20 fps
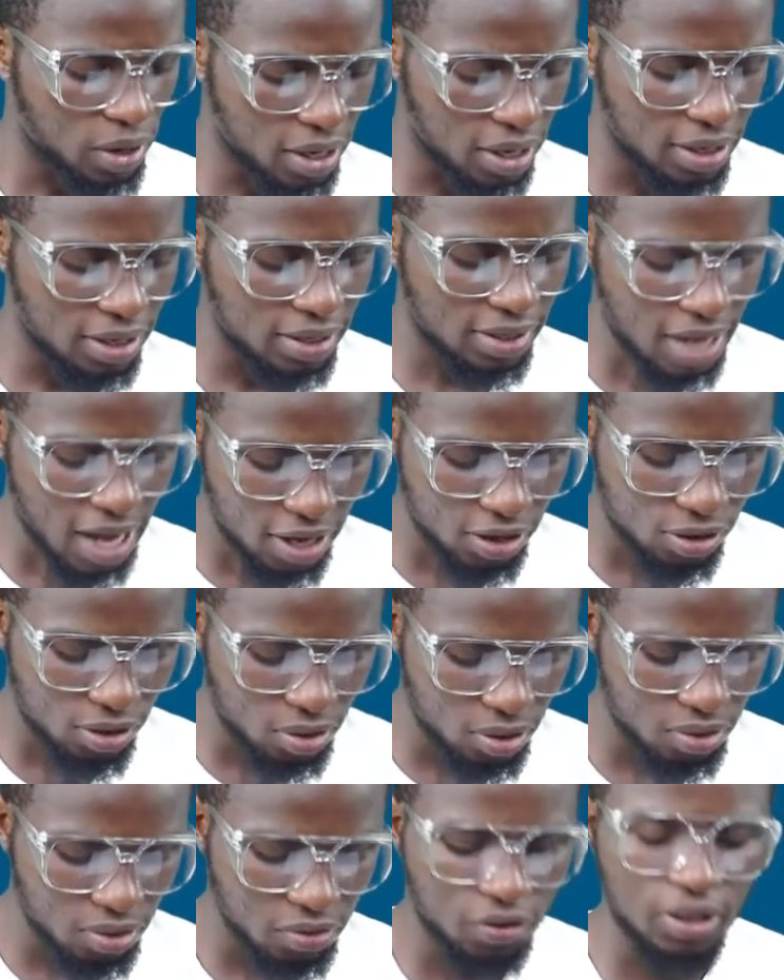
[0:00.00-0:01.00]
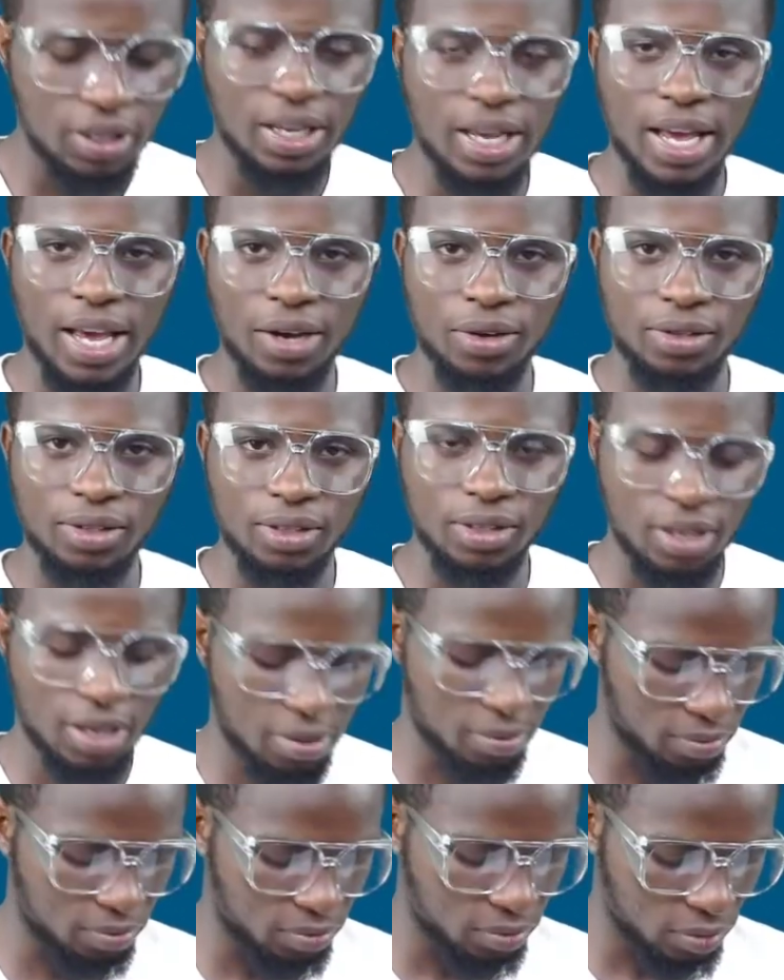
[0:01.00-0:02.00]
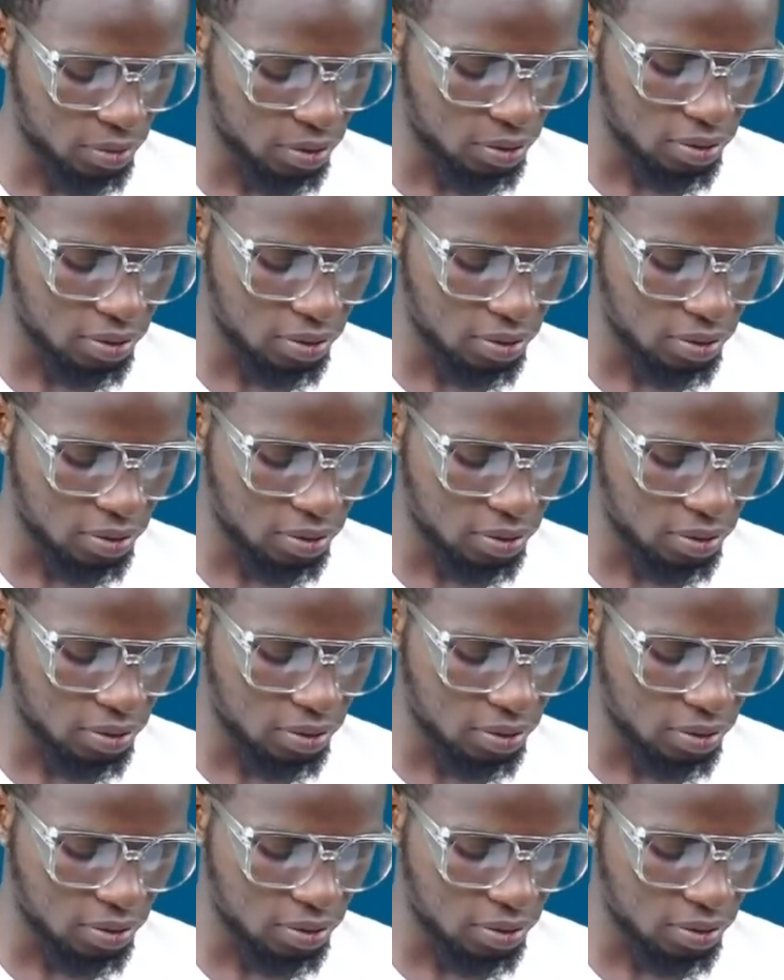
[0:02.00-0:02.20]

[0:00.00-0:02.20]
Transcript: can decide to look for the LCM.